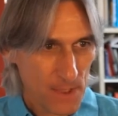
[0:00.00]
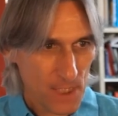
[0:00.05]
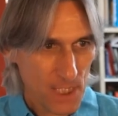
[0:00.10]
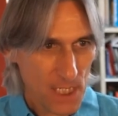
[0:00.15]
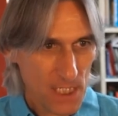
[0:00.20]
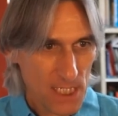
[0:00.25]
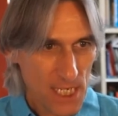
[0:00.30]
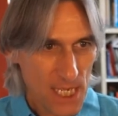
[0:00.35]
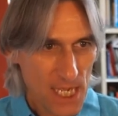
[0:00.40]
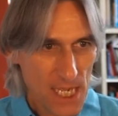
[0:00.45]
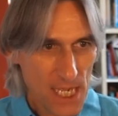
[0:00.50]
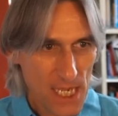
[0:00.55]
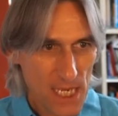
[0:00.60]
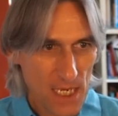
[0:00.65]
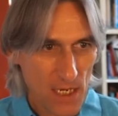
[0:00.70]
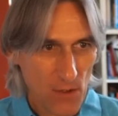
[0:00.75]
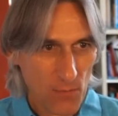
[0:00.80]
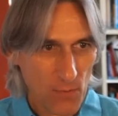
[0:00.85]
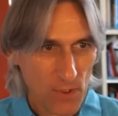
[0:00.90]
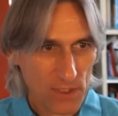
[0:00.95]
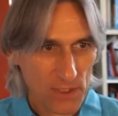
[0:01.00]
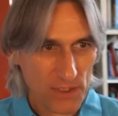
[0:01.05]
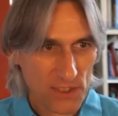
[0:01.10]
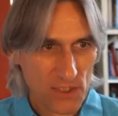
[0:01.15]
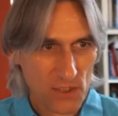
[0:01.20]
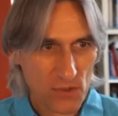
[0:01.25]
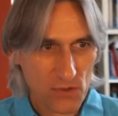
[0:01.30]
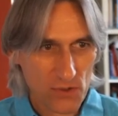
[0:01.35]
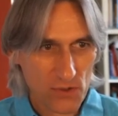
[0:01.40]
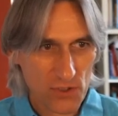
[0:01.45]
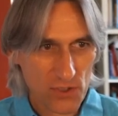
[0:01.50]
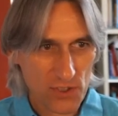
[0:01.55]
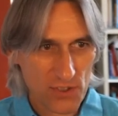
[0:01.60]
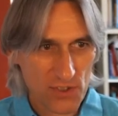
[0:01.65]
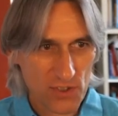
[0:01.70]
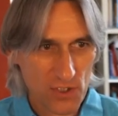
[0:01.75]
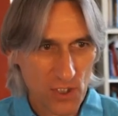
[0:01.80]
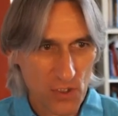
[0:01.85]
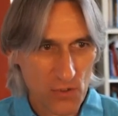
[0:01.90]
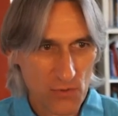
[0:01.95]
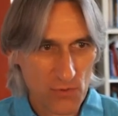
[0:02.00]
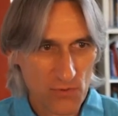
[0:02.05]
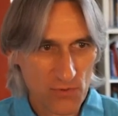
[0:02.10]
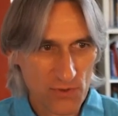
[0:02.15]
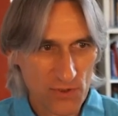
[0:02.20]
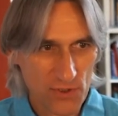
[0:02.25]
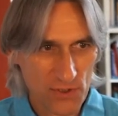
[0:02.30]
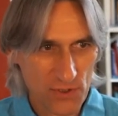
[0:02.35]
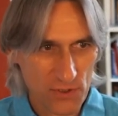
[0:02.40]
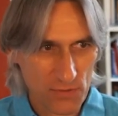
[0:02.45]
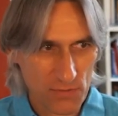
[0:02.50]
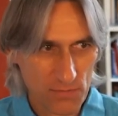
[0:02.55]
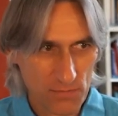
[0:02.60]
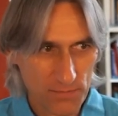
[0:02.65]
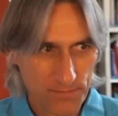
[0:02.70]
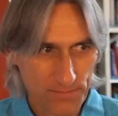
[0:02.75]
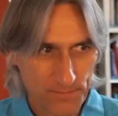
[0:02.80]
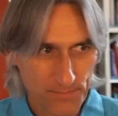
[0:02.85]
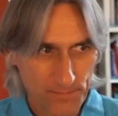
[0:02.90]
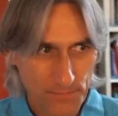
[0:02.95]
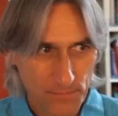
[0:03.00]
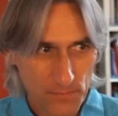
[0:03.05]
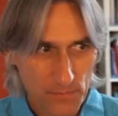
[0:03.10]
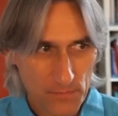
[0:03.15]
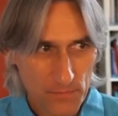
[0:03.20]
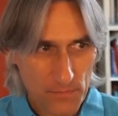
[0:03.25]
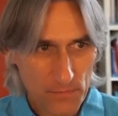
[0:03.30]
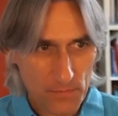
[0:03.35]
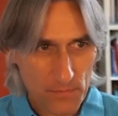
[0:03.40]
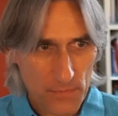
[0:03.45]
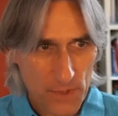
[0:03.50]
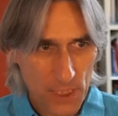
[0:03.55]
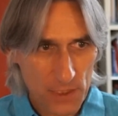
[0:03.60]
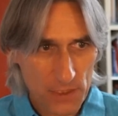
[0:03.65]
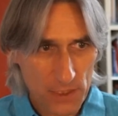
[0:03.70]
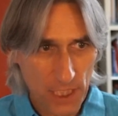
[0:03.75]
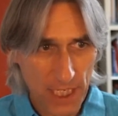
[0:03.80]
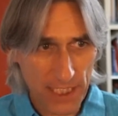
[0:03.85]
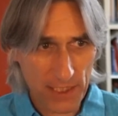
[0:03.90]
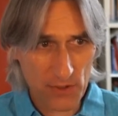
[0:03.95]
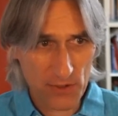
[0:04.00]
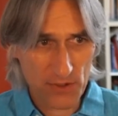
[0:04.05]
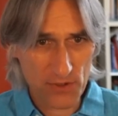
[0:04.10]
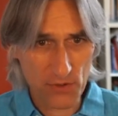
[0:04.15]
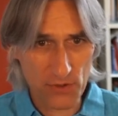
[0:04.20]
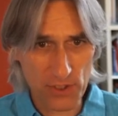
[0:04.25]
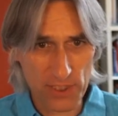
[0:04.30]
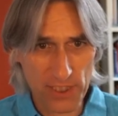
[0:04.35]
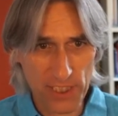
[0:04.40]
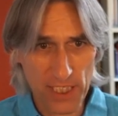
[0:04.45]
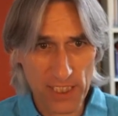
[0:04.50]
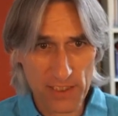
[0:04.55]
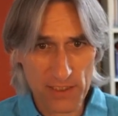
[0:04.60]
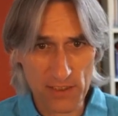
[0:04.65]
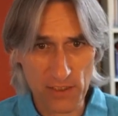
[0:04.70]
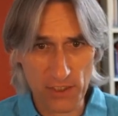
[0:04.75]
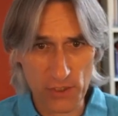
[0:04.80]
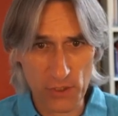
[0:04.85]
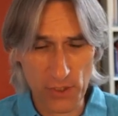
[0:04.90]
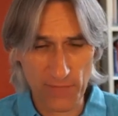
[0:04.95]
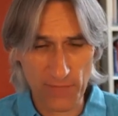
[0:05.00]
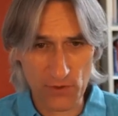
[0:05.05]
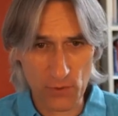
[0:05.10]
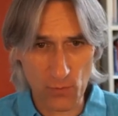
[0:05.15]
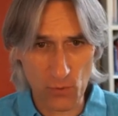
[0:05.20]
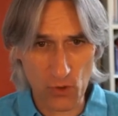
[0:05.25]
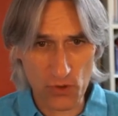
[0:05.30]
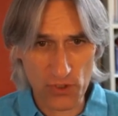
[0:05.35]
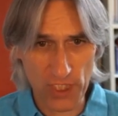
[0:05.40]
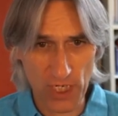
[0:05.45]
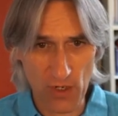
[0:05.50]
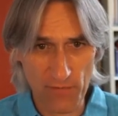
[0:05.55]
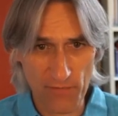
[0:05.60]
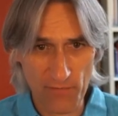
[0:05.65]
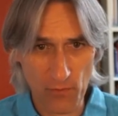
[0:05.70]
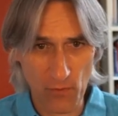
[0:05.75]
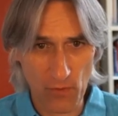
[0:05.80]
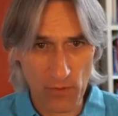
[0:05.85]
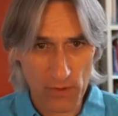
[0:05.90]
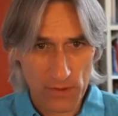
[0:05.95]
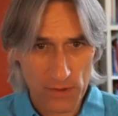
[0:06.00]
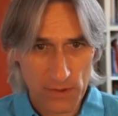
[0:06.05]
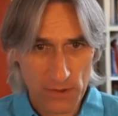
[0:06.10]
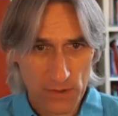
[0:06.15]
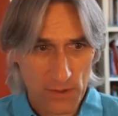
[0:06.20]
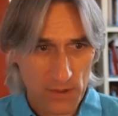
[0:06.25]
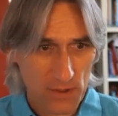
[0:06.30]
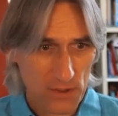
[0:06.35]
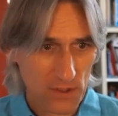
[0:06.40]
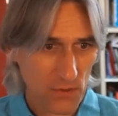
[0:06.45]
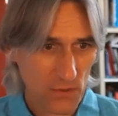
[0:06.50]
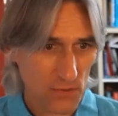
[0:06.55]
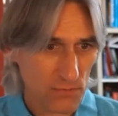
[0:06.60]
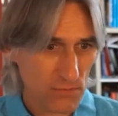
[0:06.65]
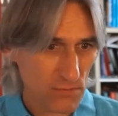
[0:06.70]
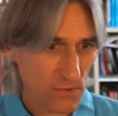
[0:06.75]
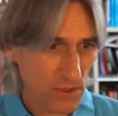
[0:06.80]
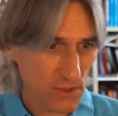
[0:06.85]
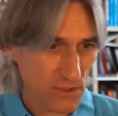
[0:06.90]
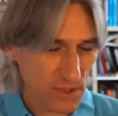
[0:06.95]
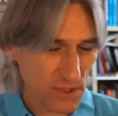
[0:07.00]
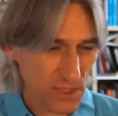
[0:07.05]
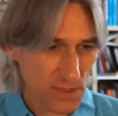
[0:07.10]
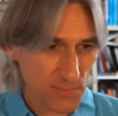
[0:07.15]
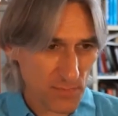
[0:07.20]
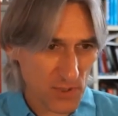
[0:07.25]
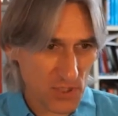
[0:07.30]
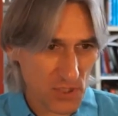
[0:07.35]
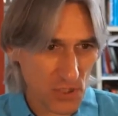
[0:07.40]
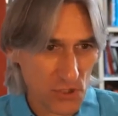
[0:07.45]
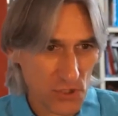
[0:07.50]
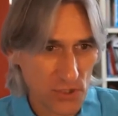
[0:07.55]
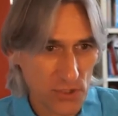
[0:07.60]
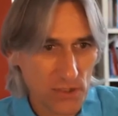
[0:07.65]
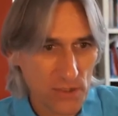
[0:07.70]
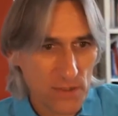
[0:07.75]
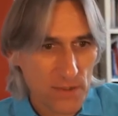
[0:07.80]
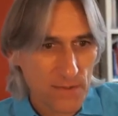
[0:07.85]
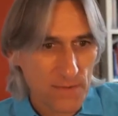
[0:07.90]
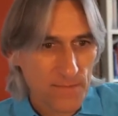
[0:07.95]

And here, well, it's not just those diagonals on the king side you have to watch out for. So look at this position.